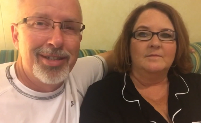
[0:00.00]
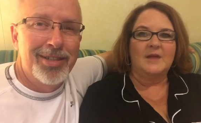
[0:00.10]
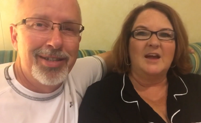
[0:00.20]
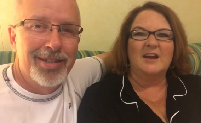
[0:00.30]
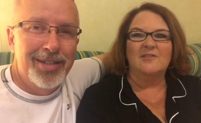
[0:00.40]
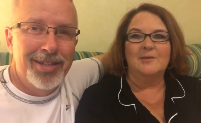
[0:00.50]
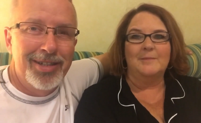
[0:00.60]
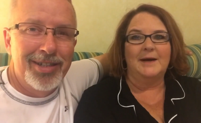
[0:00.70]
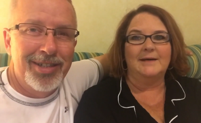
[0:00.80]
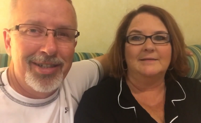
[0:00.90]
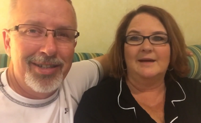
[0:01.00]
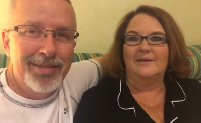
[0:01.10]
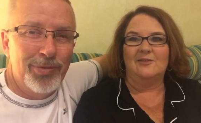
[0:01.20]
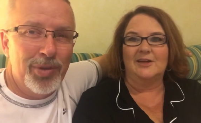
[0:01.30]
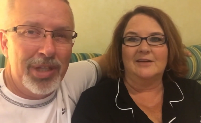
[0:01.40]
Speaker 1: I gave him mine. I
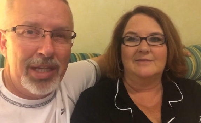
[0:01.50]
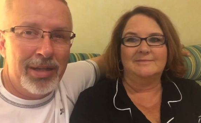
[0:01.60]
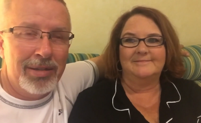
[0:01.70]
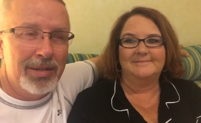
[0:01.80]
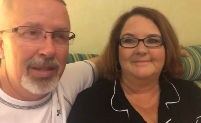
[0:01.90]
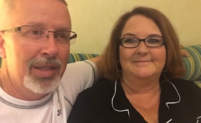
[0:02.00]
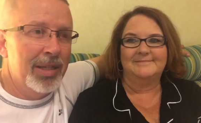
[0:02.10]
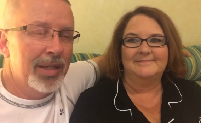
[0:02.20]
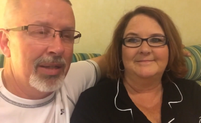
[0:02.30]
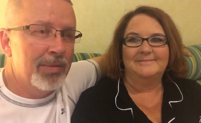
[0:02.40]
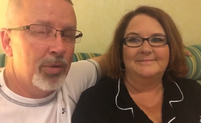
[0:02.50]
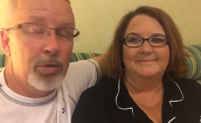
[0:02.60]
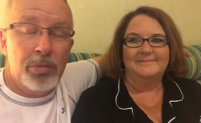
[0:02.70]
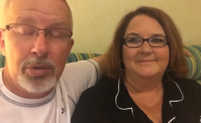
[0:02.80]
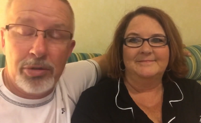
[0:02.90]
don't like it.
Speaker 2: Yeah, and then,
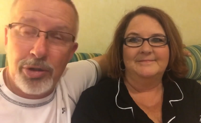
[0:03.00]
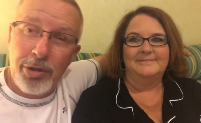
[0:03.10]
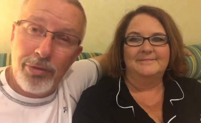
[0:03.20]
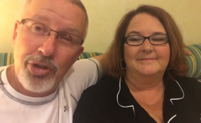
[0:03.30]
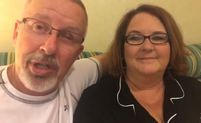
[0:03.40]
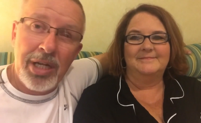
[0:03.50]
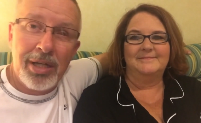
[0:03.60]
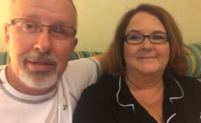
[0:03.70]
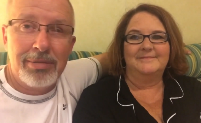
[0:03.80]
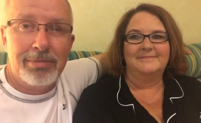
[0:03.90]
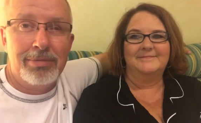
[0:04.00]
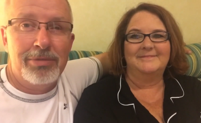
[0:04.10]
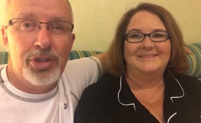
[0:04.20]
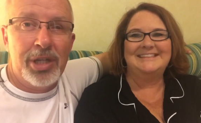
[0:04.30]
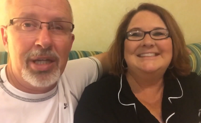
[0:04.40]
of course, you know what she got?
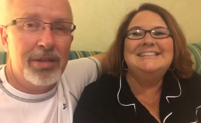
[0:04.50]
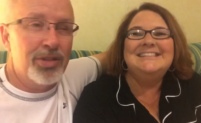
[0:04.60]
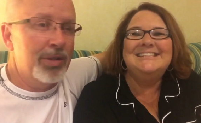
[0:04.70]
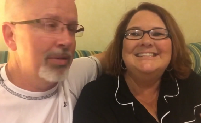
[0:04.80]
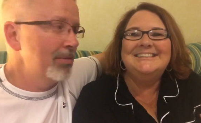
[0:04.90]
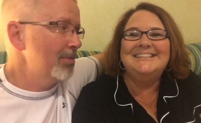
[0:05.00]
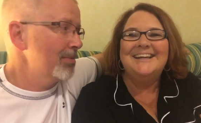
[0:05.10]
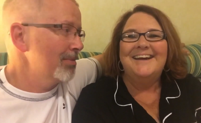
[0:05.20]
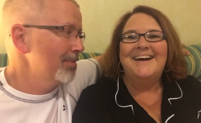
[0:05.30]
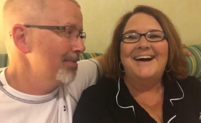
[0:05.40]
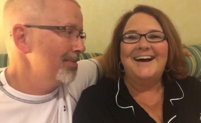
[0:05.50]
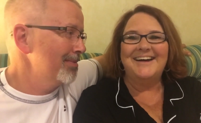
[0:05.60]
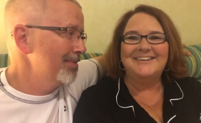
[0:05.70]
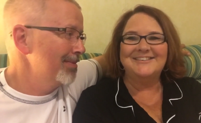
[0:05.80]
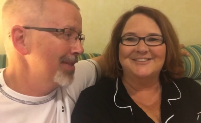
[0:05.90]
She got dessert.
Speaker 1: I had
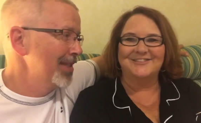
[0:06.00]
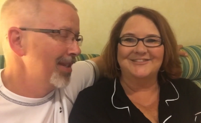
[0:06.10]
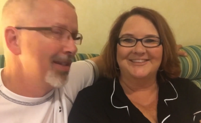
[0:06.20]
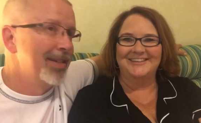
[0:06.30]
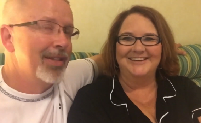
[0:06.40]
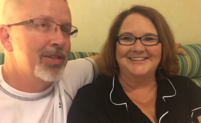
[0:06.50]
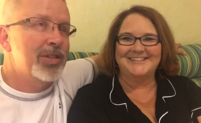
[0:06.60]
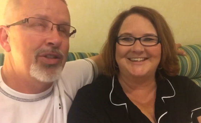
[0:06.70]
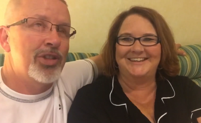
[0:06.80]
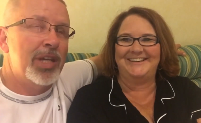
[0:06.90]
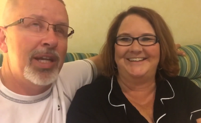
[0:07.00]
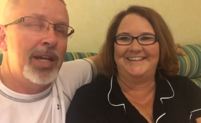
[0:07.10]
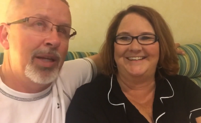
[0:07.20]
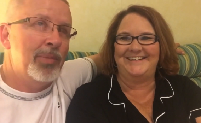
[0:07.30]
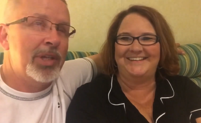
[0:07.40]
dessert for lunch. See, she
Speaker 2: had lemon